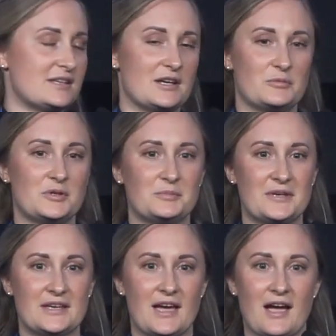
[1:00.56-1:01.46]
here will
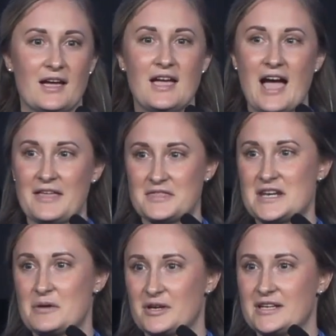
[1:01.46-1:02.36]
be at the
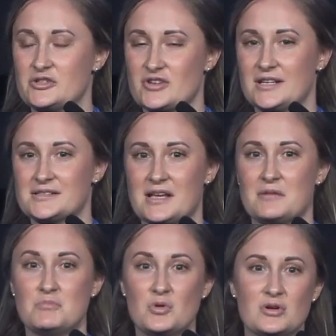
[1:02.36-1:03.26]
networking drinks
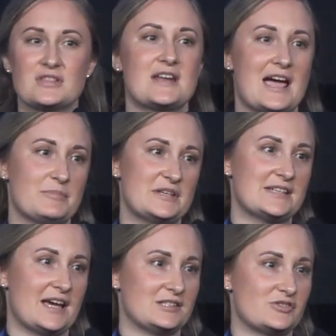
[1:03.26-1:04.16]
and more than happy to
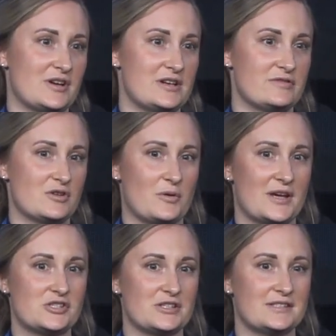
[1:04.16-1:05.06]
answer any of your
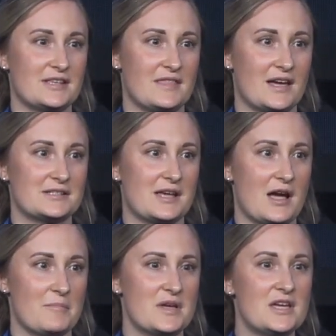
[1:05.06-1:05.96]
questions in that
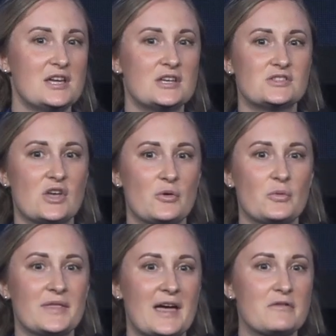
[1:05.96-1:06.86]
time. So
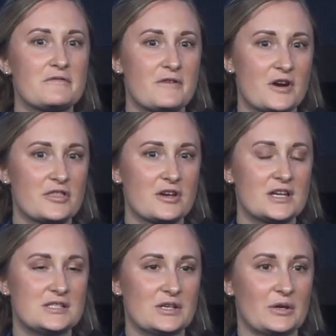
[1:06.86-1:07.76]
without further
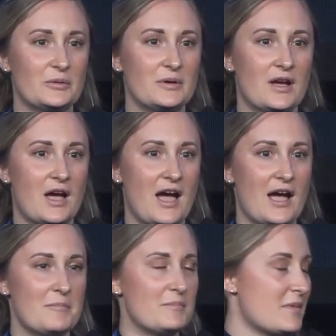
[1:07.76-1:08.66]
ado,
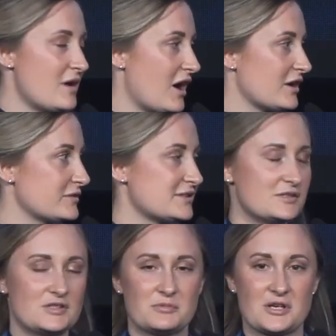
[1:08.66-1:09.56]
our
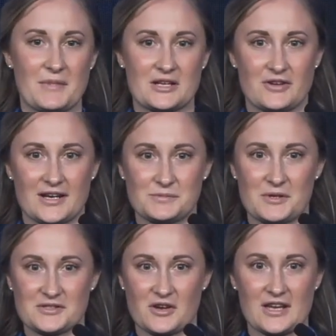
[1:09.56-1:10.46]
subject matter
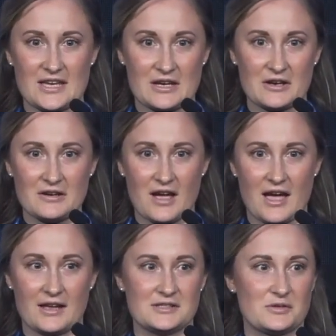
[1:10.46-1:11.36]
experts are here
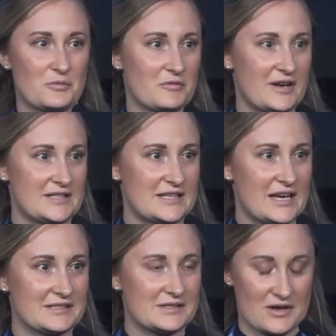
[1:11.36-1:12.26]
and we're ready to
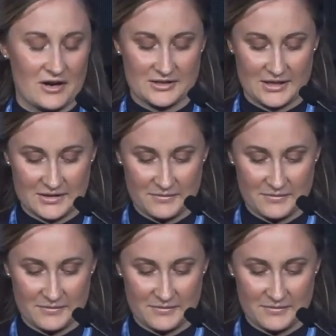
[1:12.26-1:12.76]
get started.